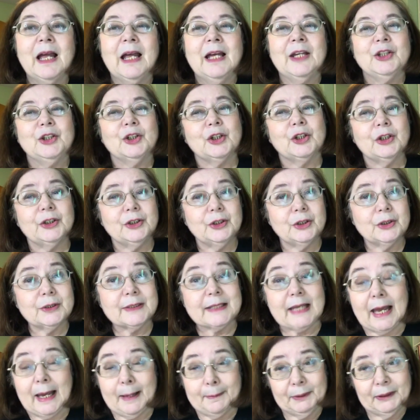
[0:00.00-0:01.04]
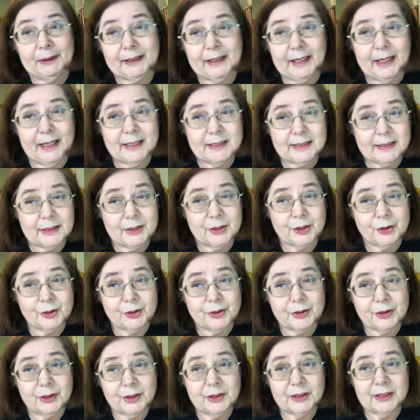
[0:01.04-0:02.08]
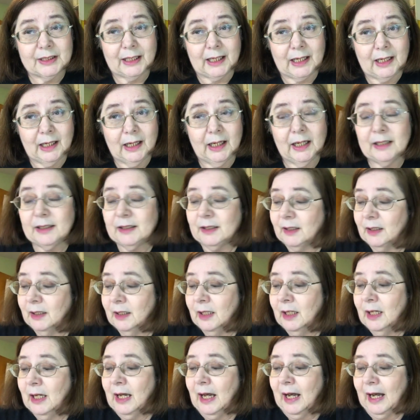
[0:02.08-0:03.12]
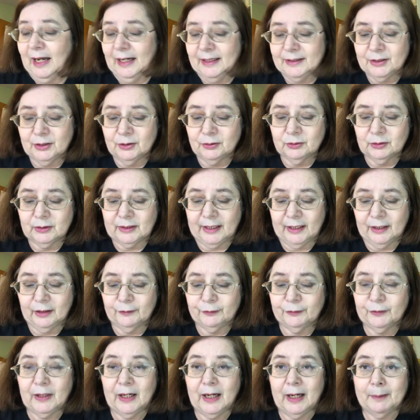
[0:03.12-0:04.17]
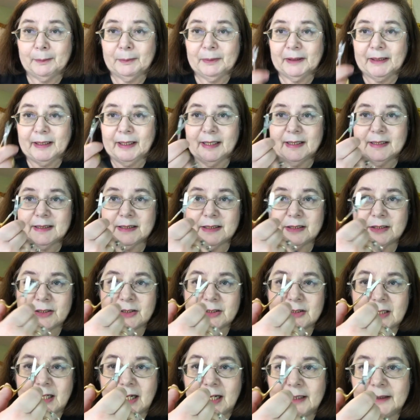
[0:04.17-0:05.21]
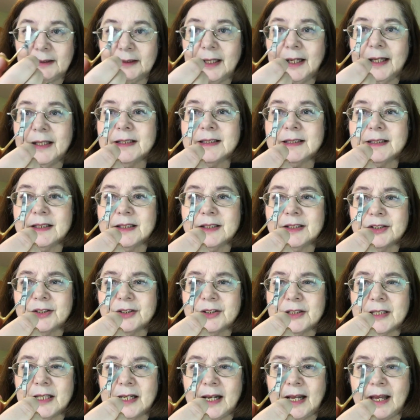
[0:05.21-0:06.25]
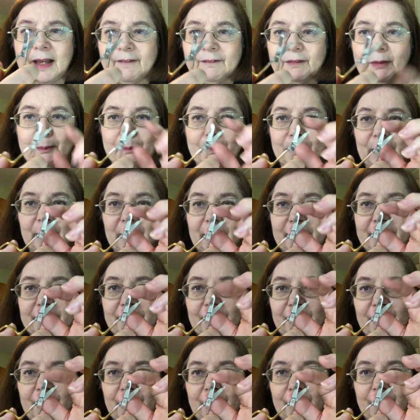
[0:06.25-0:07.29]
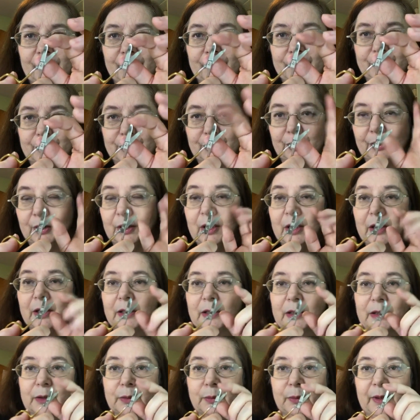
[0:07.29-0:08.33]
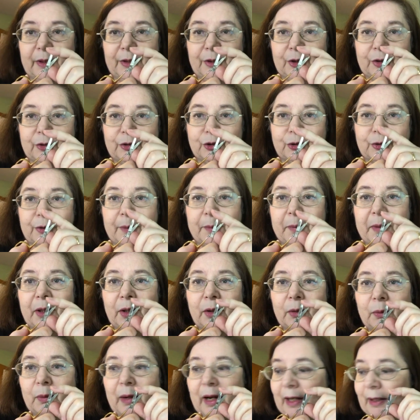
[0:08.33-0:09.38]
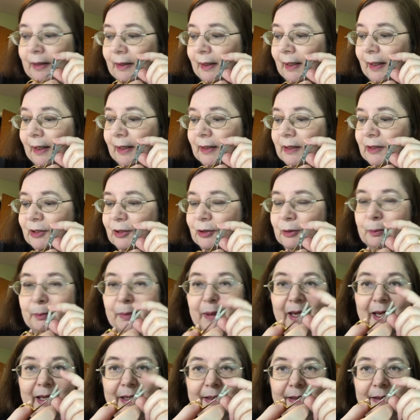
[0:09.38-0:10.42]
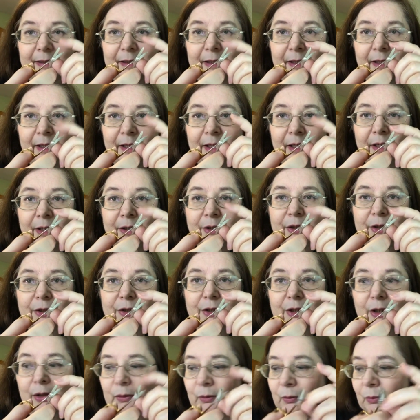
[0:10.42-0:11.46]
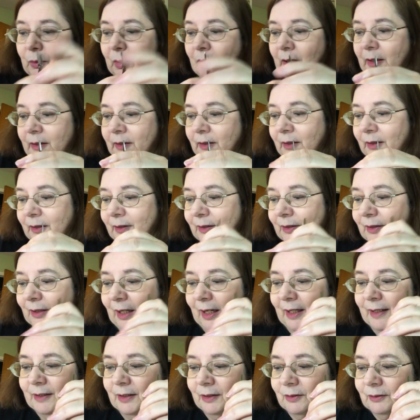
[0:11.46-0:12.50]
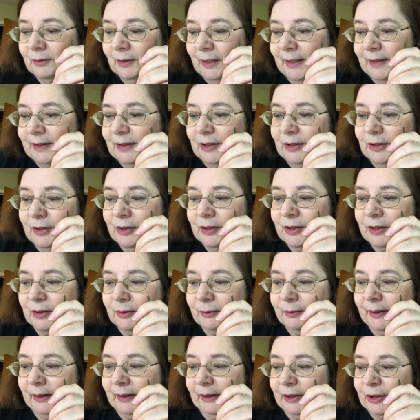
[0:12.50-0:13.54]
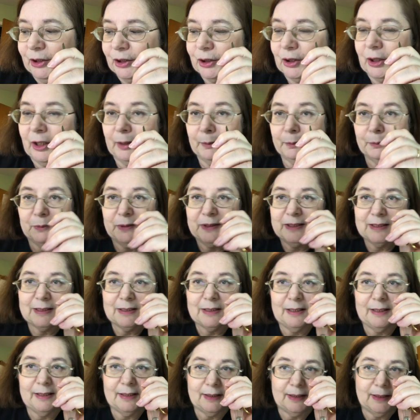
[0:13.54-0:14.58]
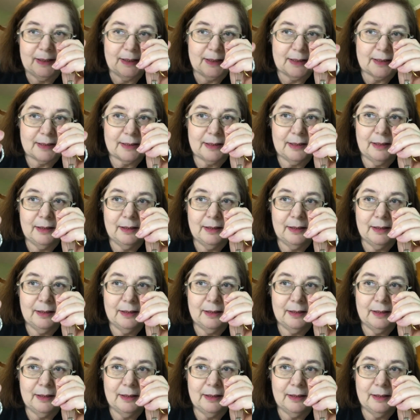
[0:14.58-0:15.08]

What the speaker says: You could use applique scissors to cut. I don't care for applique scissors. I like scissors that have a blunt nose, because when you're trimming away the extra batting, you don't want, I don't like to use the really sharp ones like this,